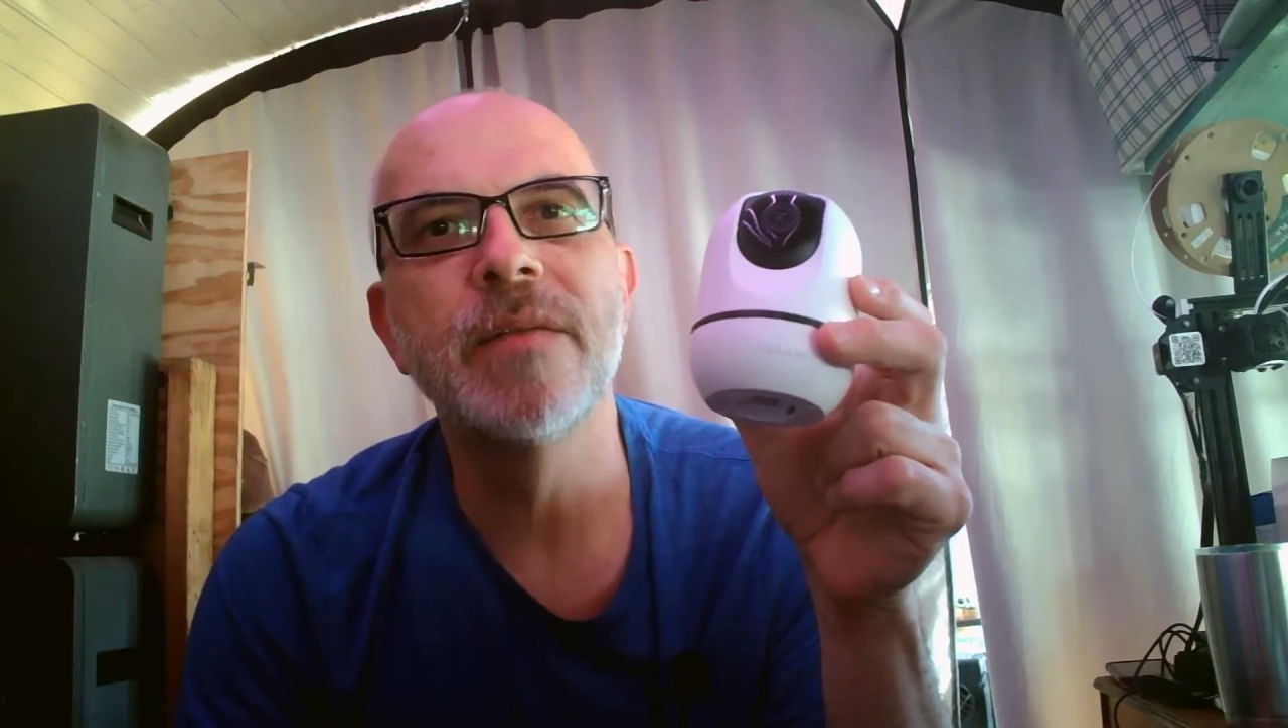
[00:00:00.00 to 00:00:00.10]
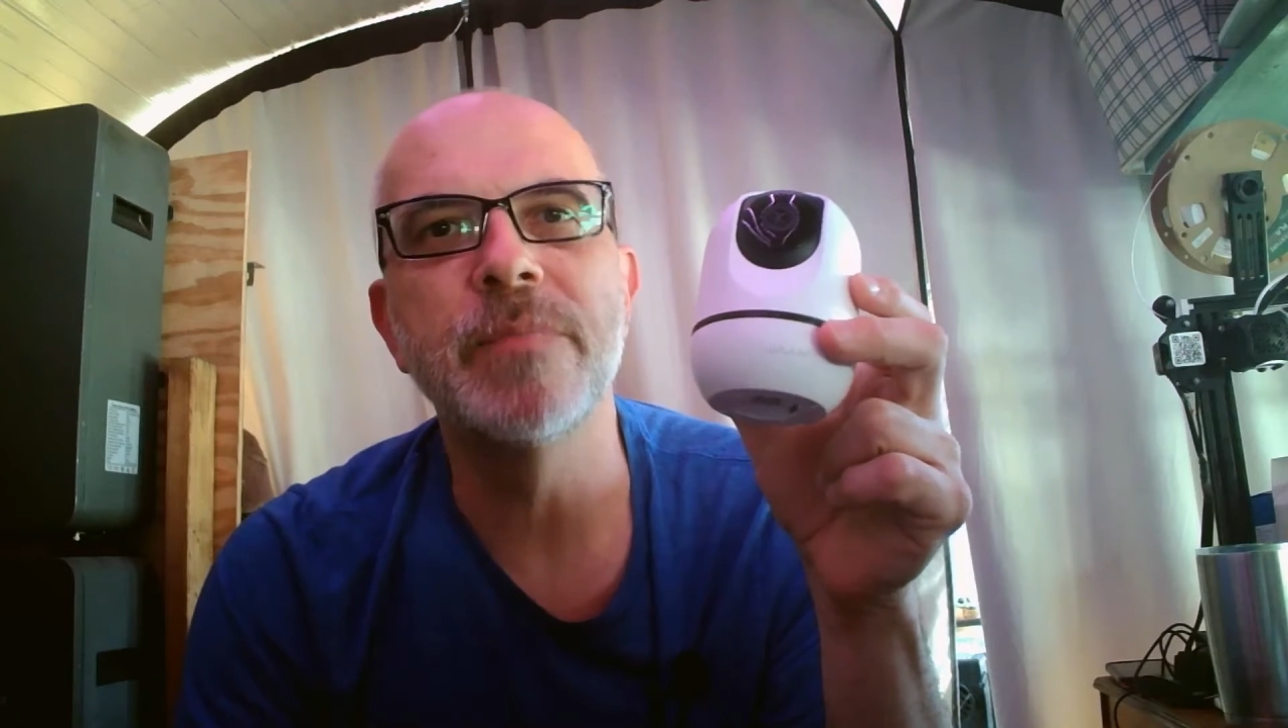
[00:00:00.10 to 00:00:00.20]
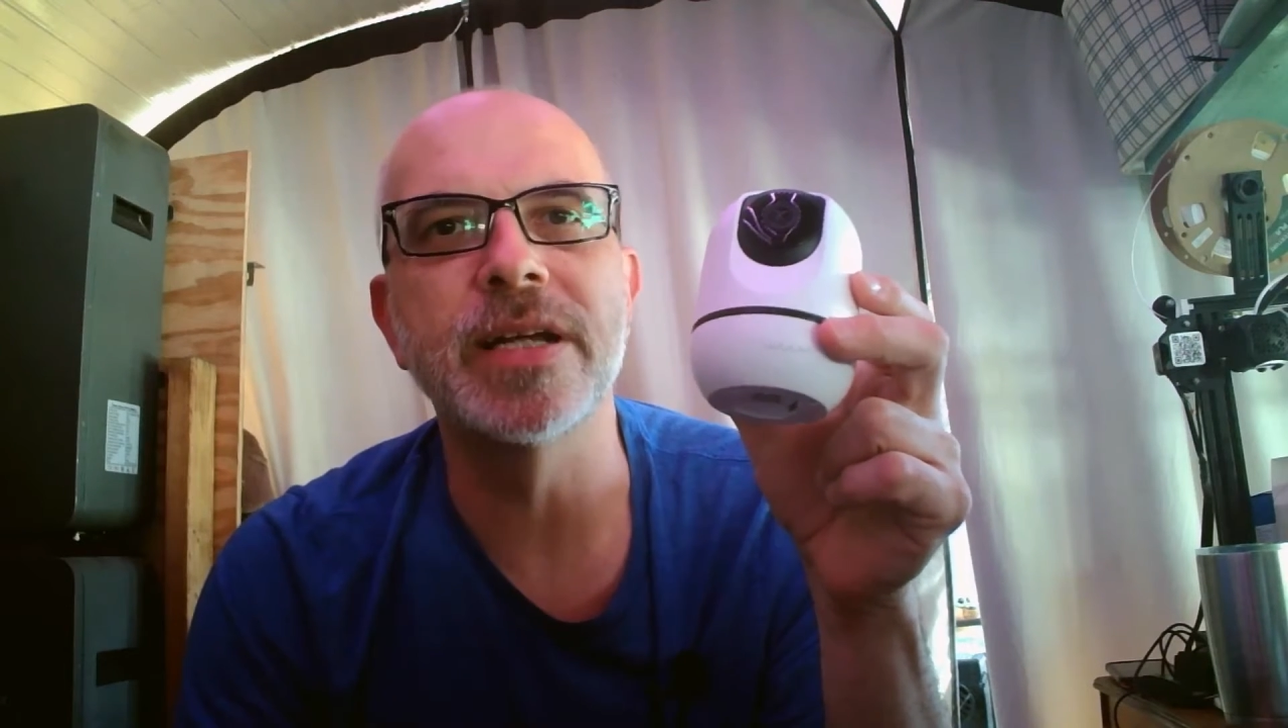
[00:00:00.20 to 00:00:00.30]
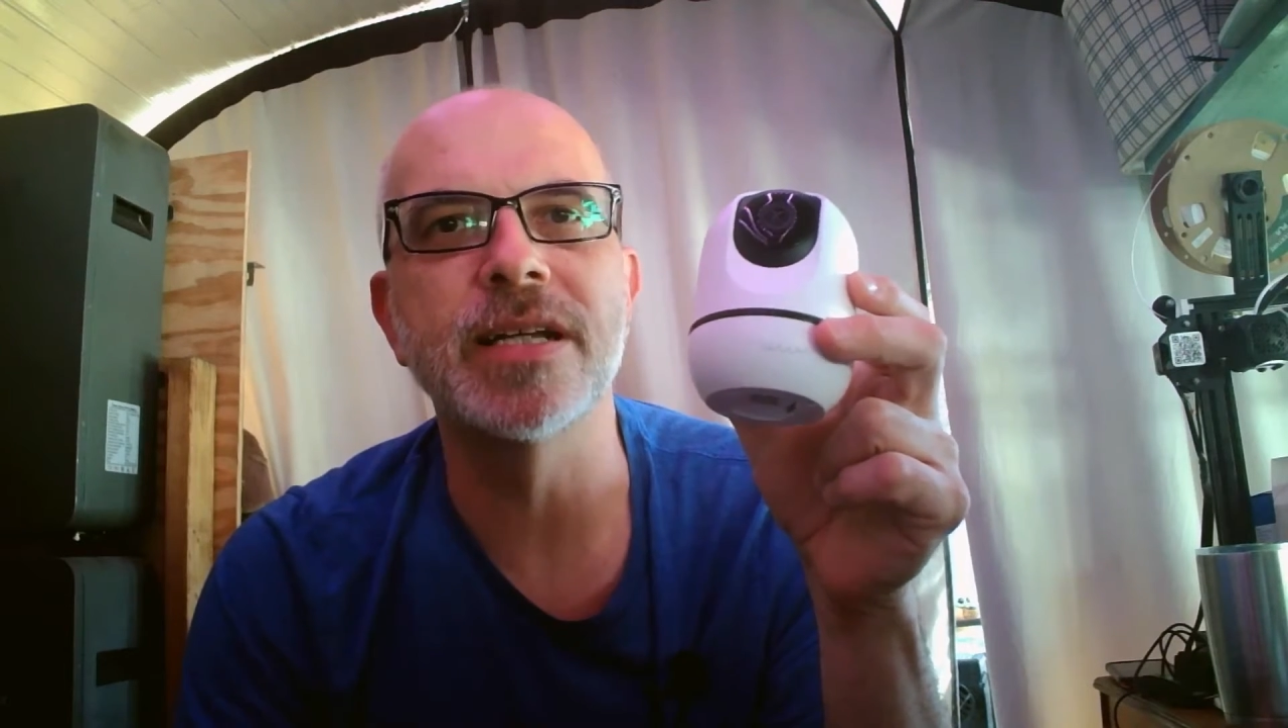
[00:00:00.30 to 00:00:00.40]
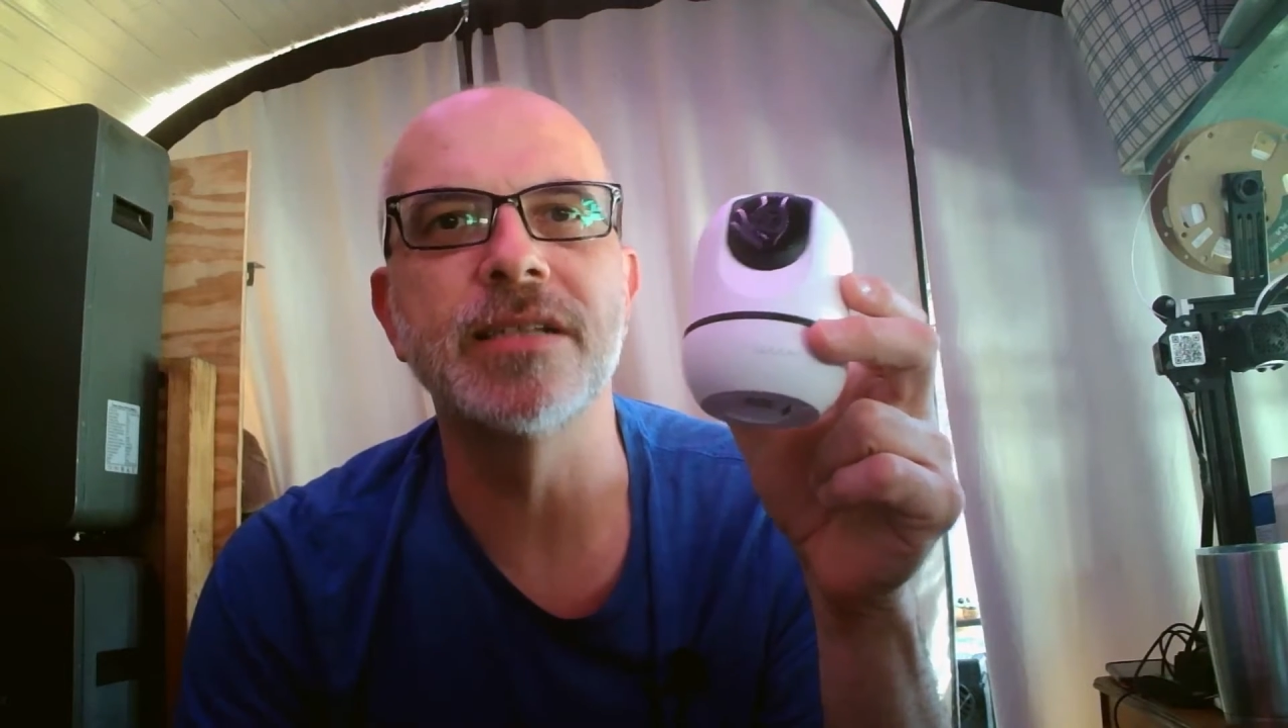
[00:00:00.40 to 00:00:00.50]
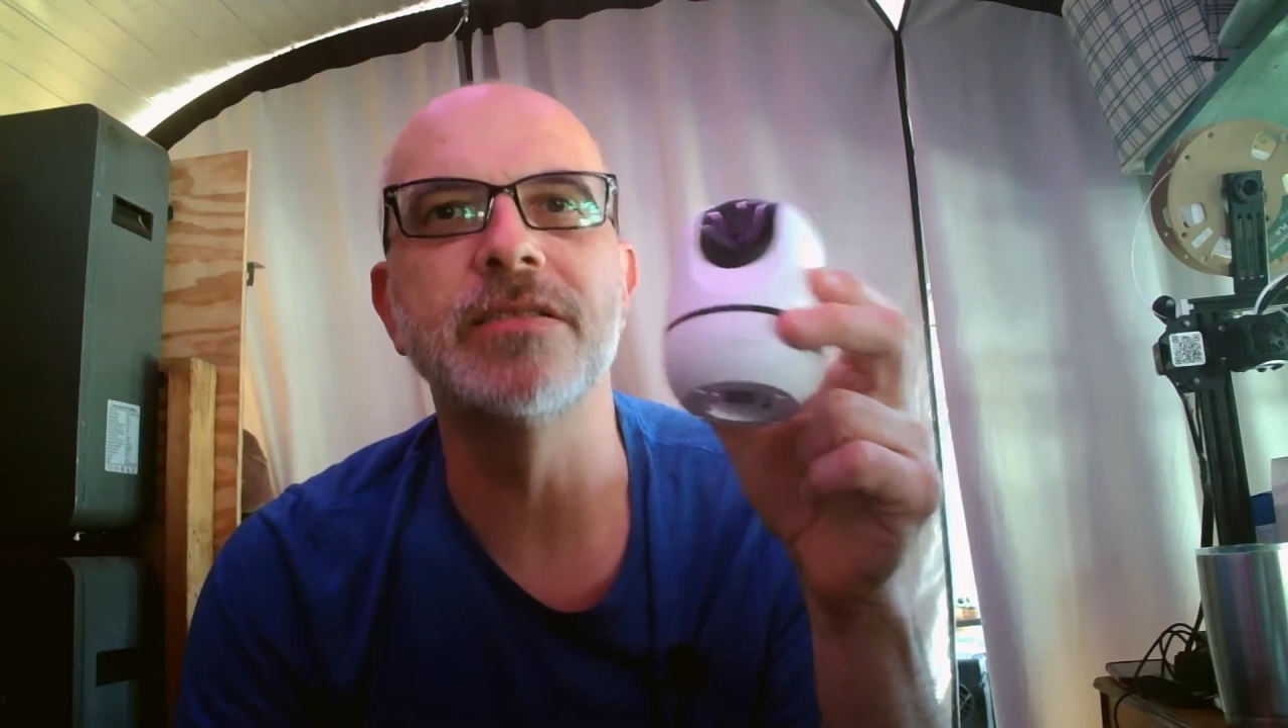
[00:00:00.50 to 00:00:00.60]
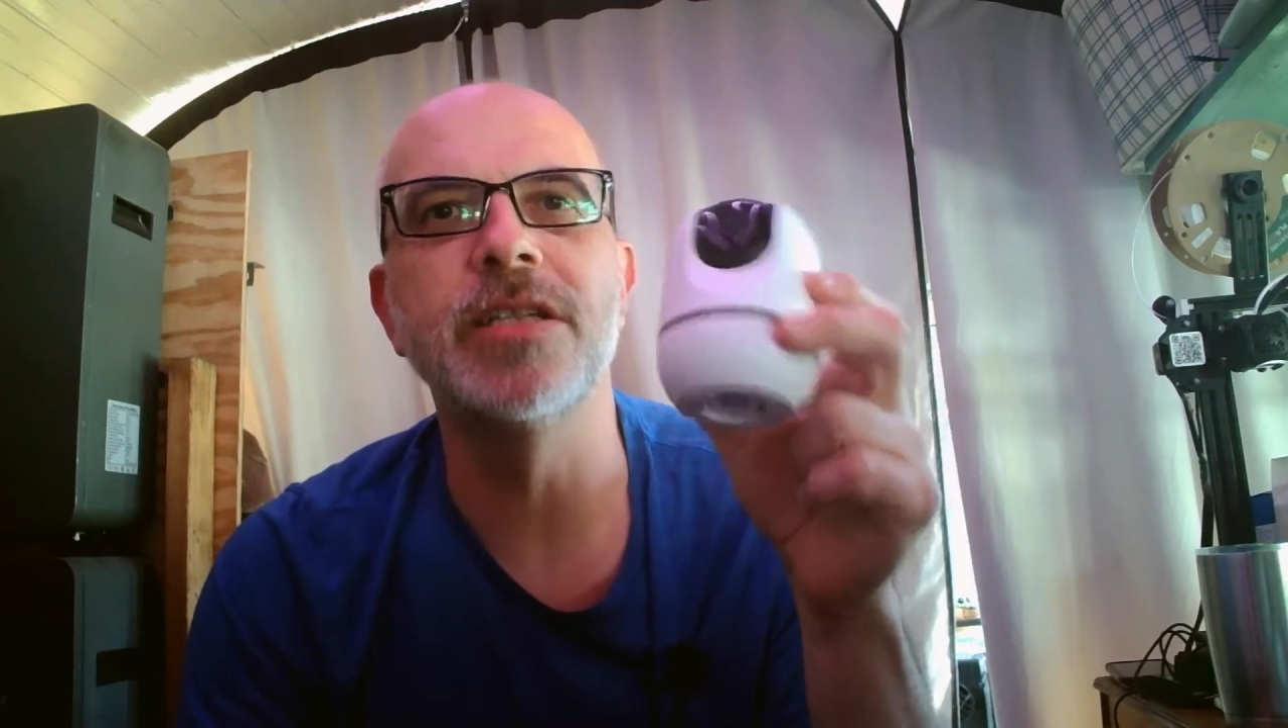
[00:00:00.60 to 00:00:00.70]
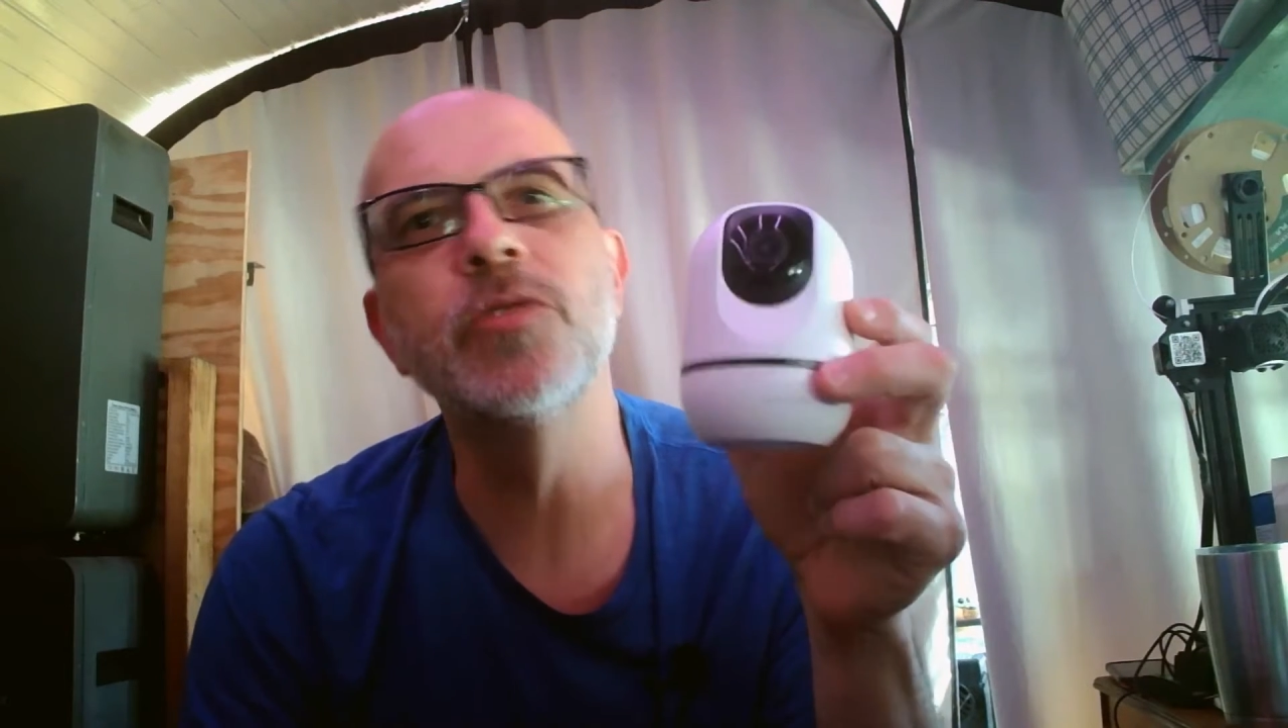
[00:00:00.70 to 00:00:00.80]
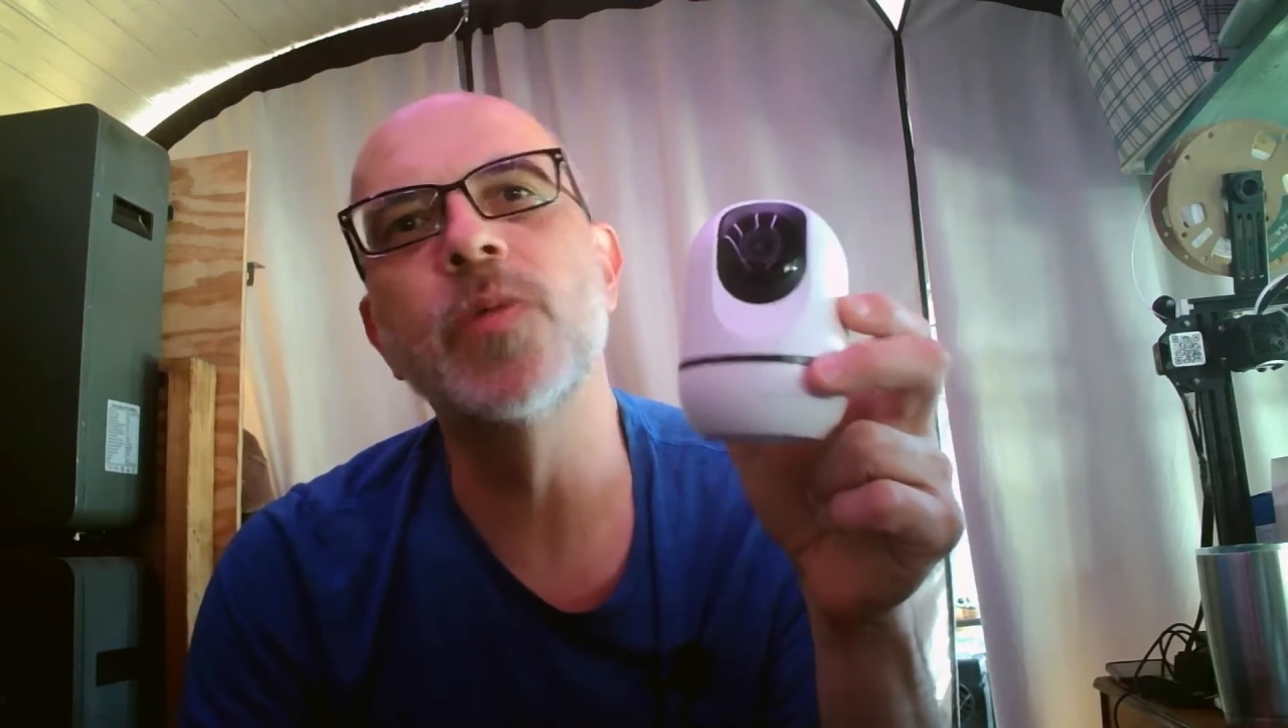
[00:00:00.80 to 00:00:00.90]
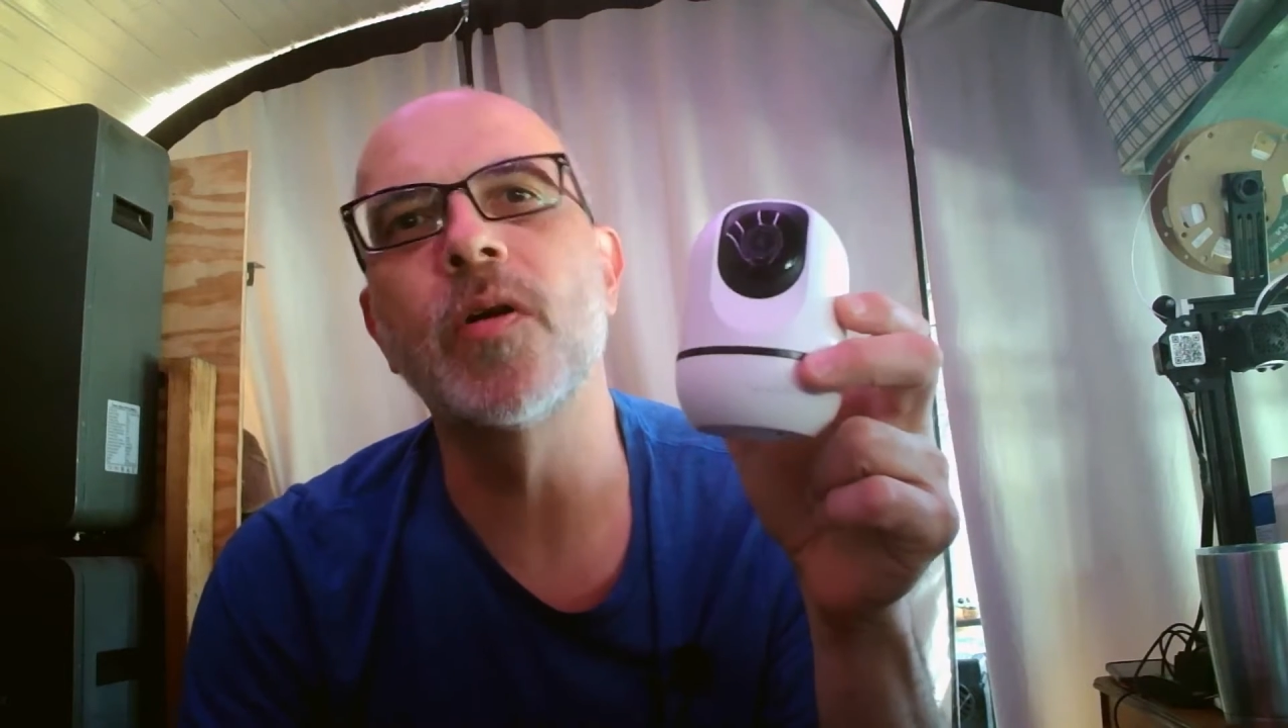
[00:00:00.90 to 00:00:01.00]
because
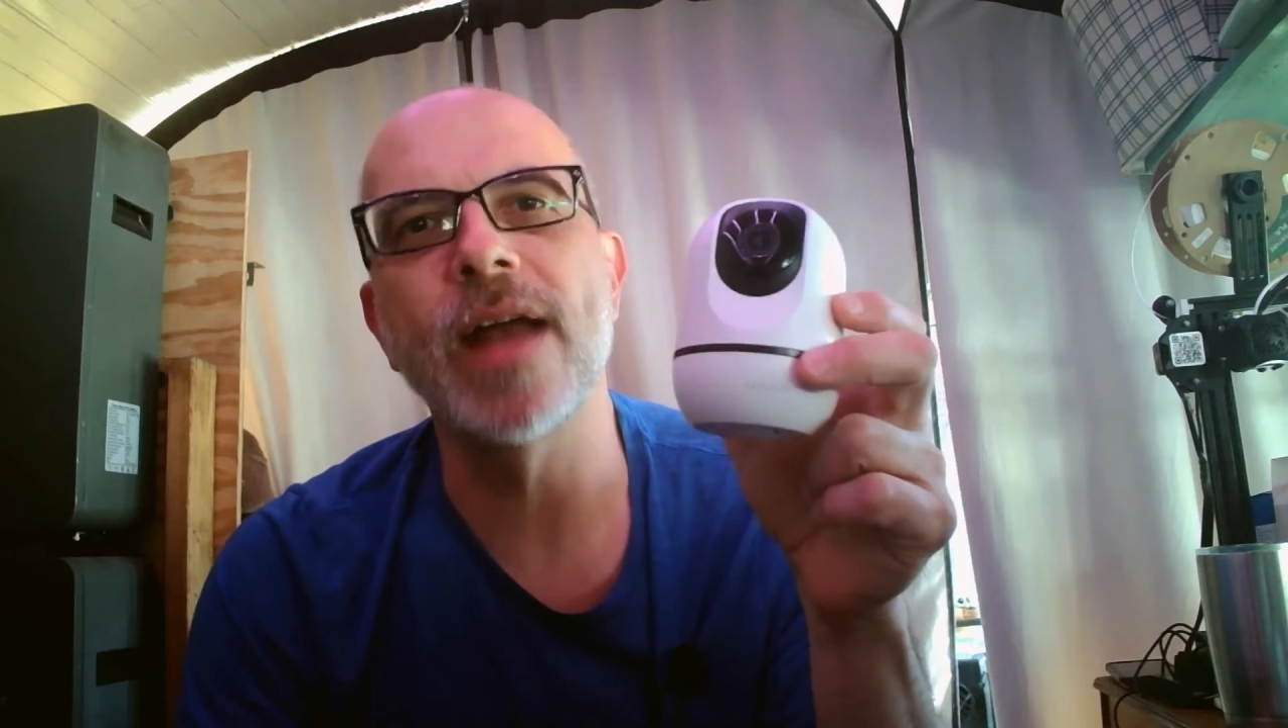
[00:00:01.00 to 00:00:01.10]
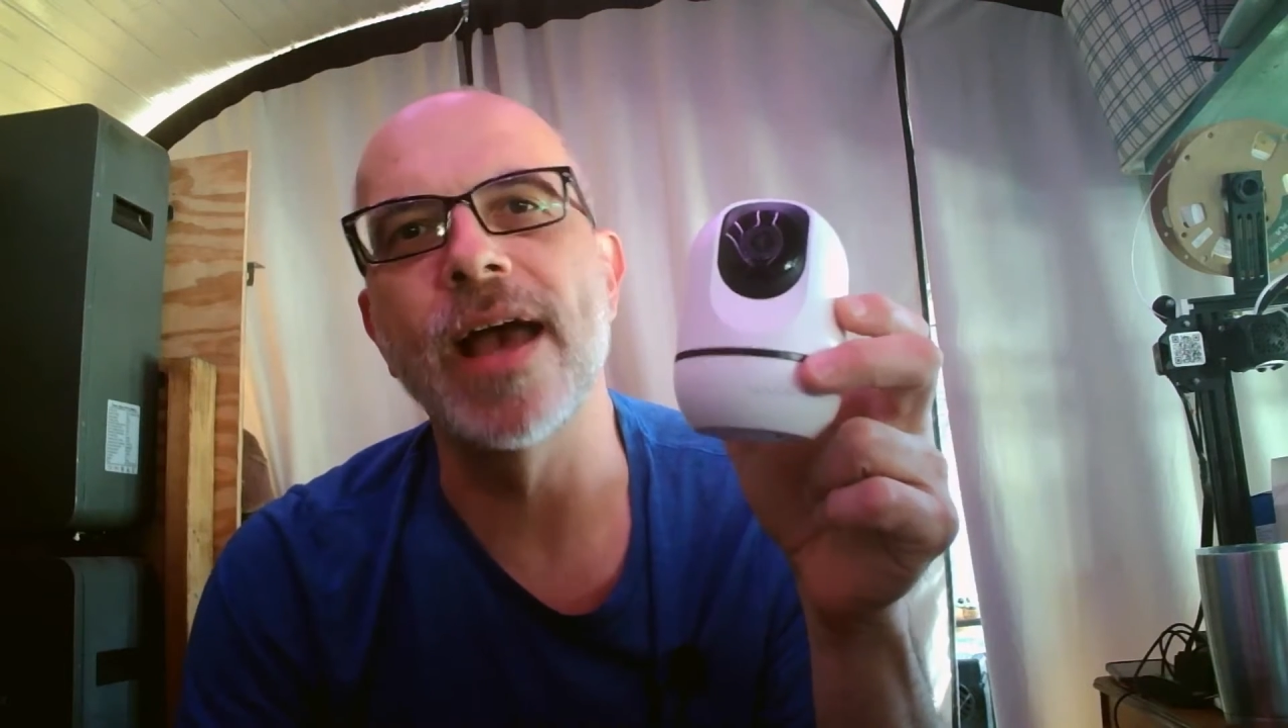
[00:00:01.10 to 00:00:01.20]
you won't